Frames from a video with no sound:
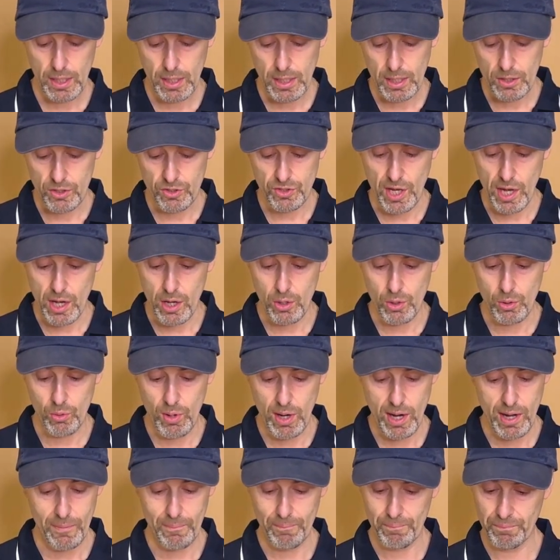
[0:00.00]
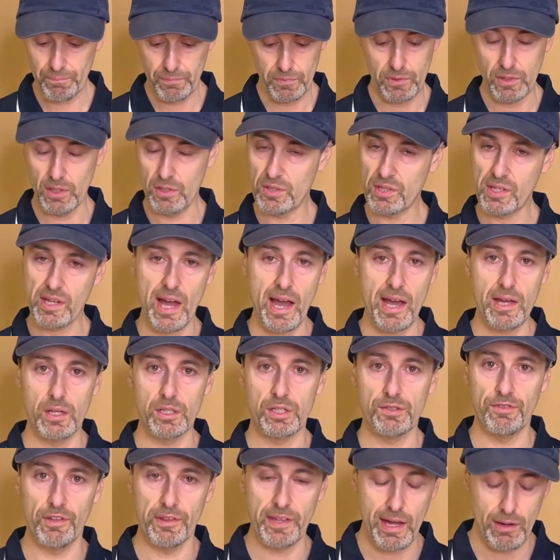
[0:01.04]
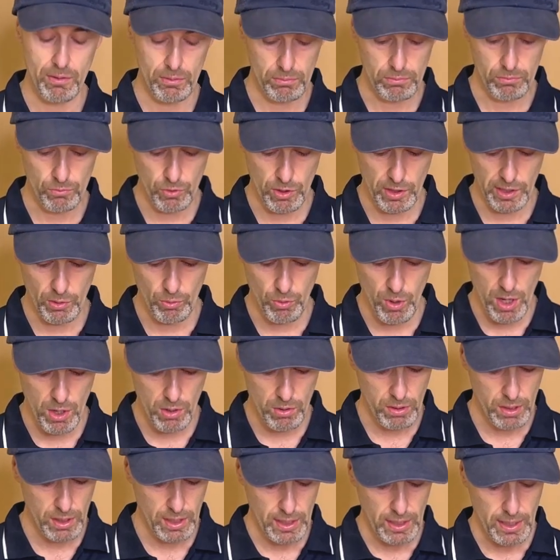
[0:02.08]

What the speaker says: So this caters for that really well.